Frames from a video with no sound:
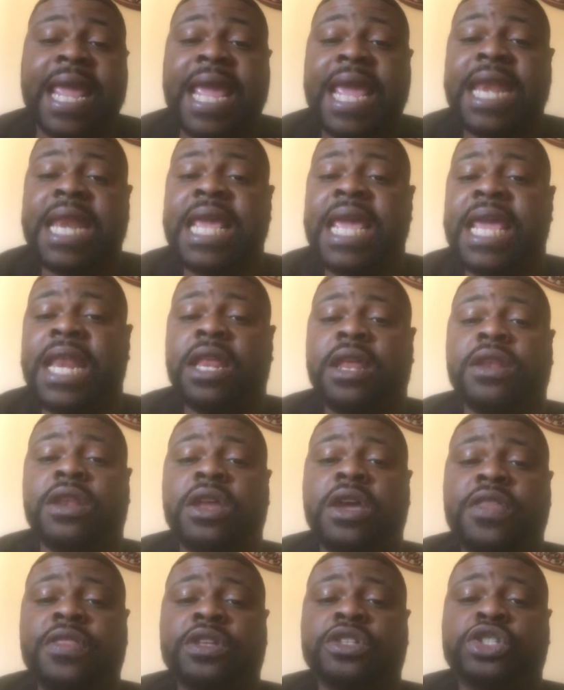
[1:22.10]
And had
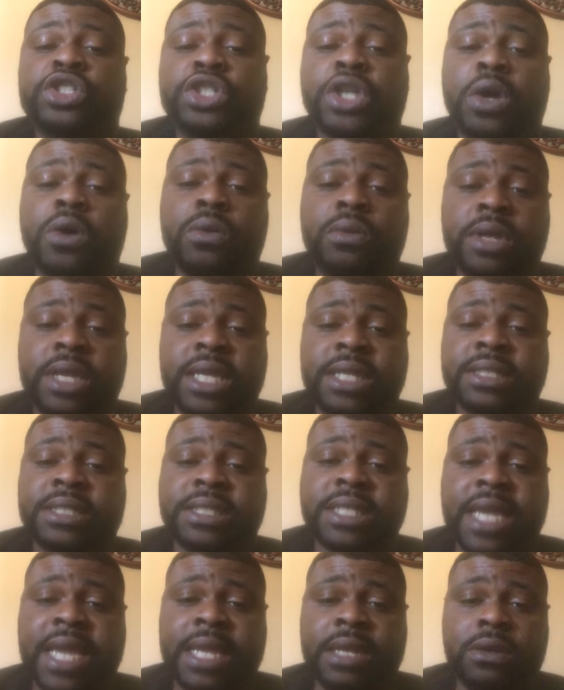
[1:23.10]
another show in
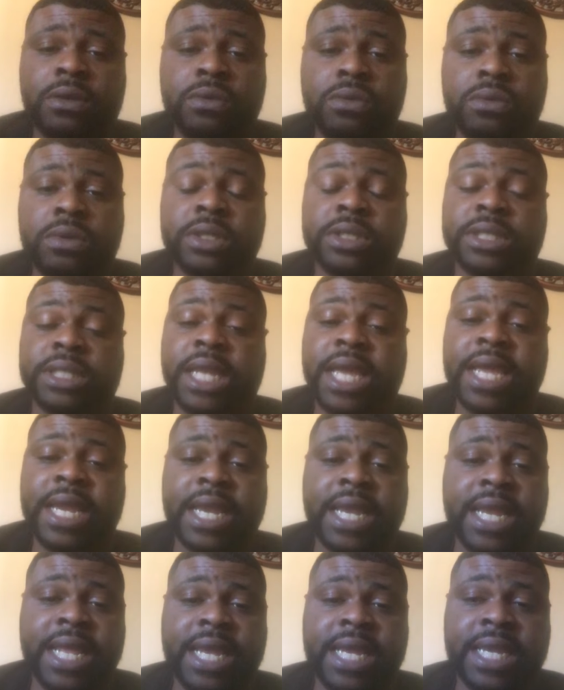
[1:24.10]
St. Louis
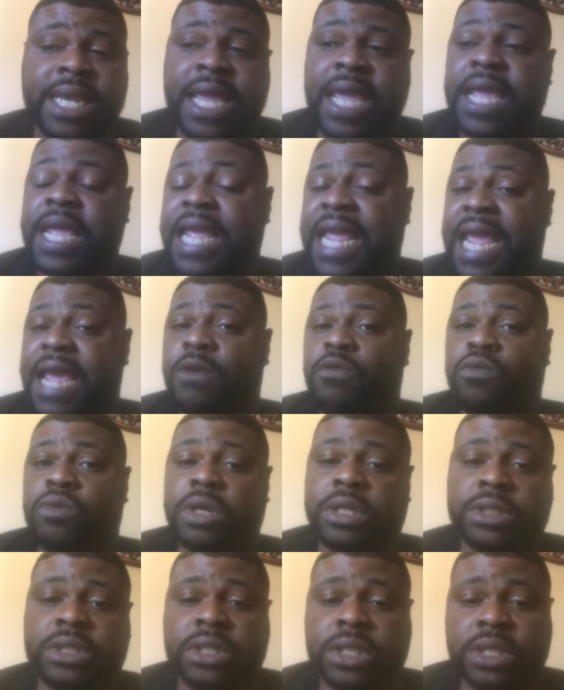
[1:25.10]
later that day and
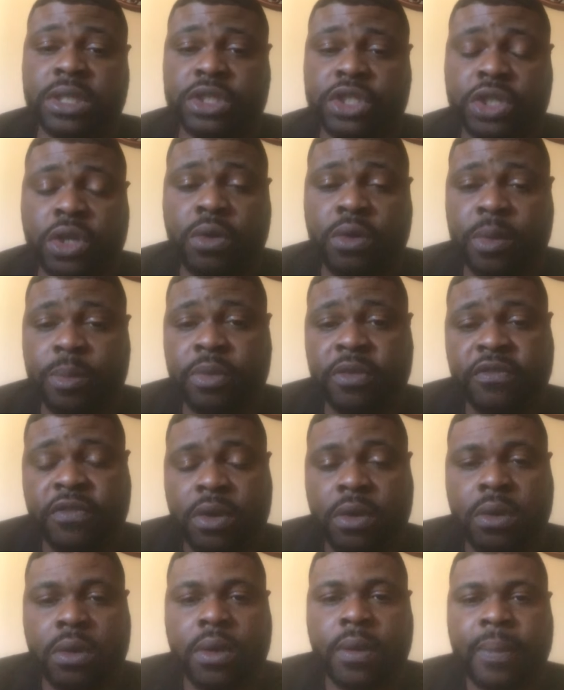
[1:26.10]
went to the show and
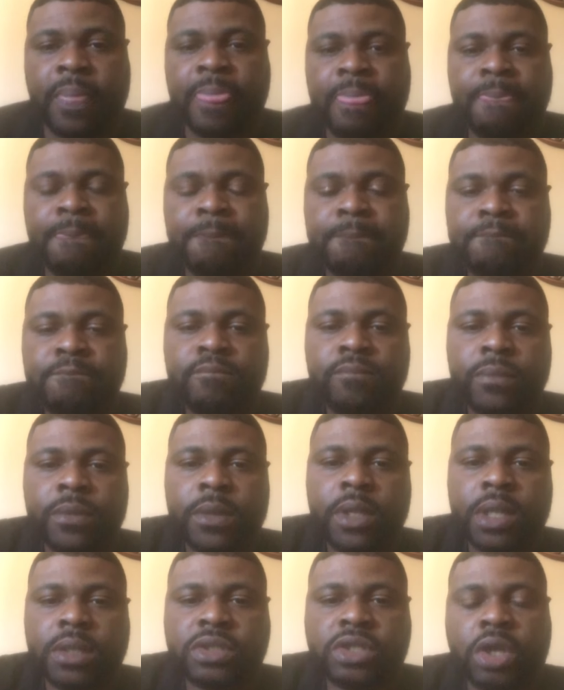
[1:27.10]
performed.
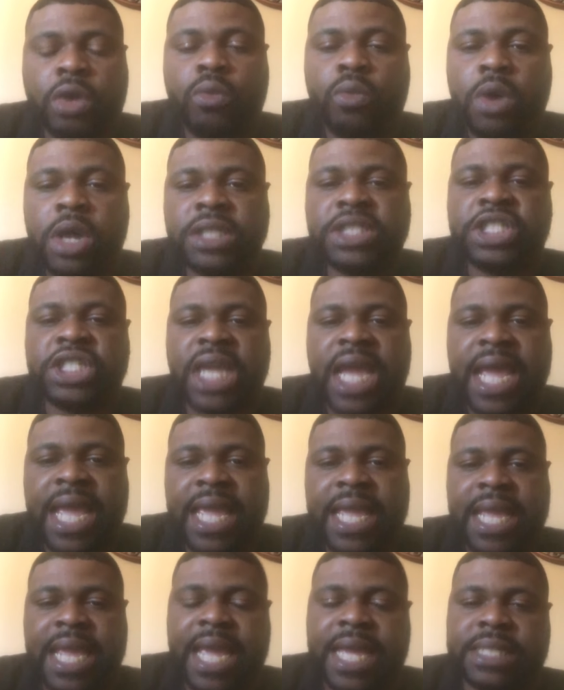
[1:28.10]
So what
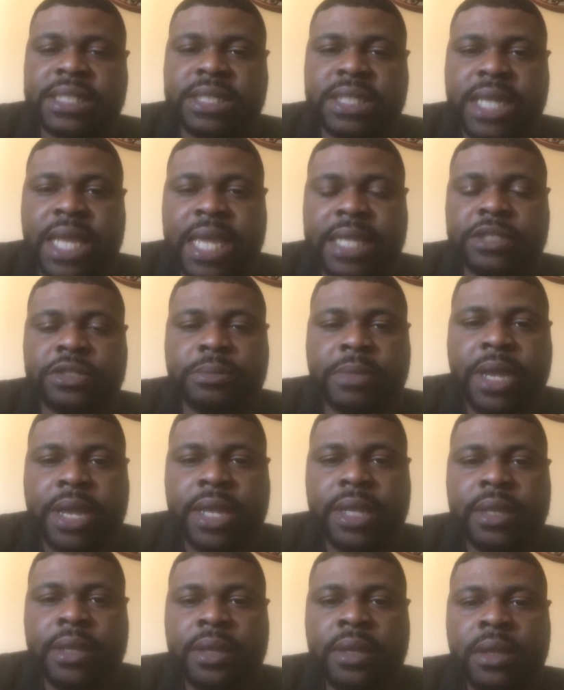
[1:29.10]
chain got snatched,
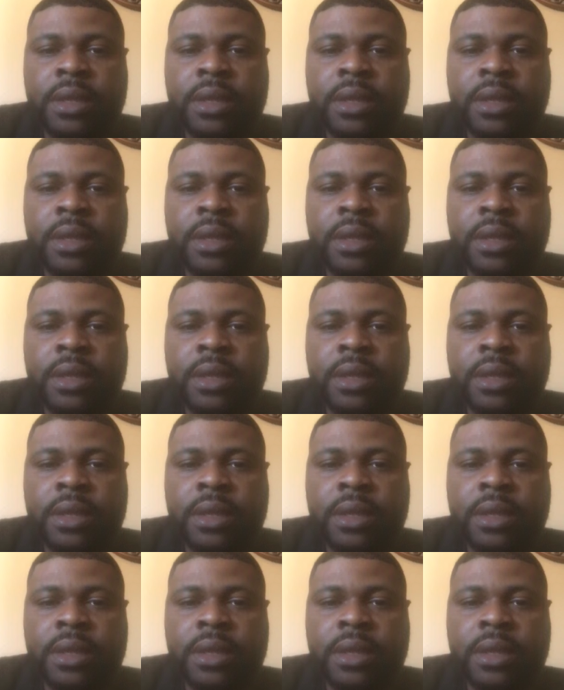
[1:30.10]
man?